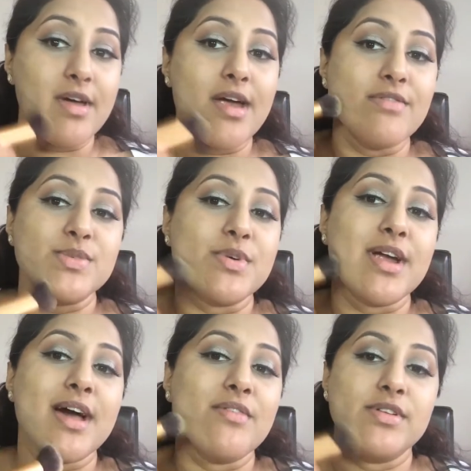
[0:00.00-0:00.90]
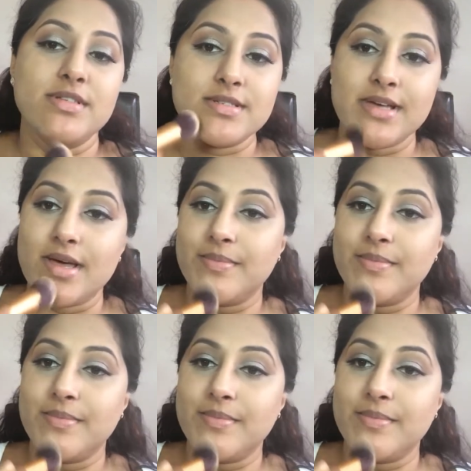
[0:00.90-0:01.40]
other areas where I haven't